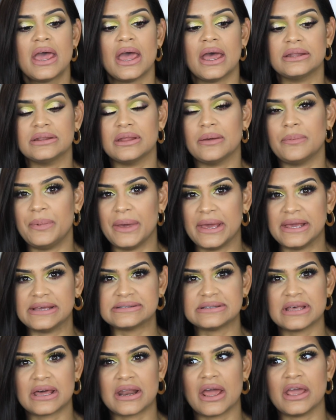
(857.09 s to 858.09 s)
and the
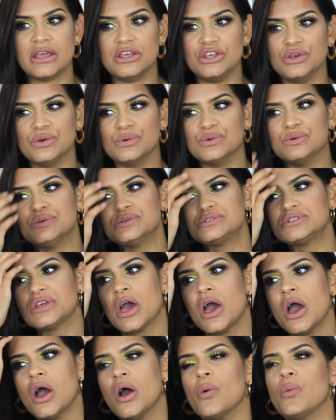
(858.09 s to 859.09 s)
base that I used
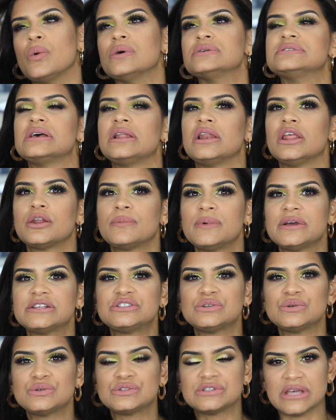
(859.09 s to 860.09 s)
was a little
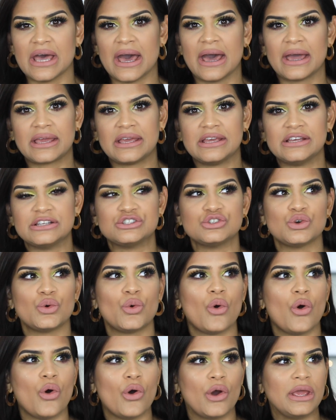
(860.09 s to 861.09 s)
bit too tacky,
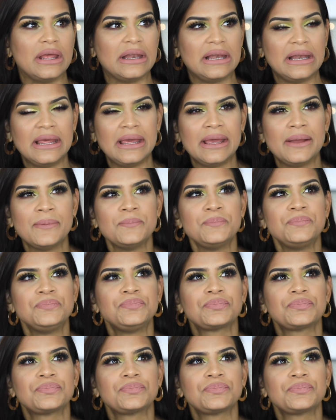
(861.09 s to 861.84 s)
too oily,